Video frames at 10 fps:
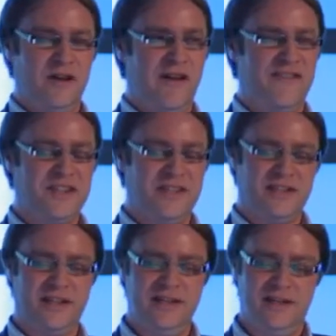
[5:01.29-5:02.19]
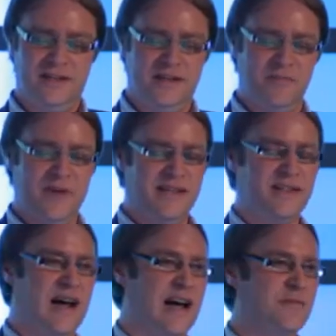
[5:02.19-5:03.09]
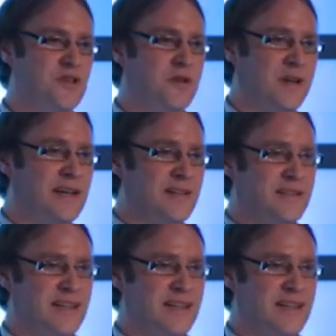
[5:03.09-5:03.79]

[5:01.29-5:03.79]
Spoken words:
Efficiency, The mean time to complete this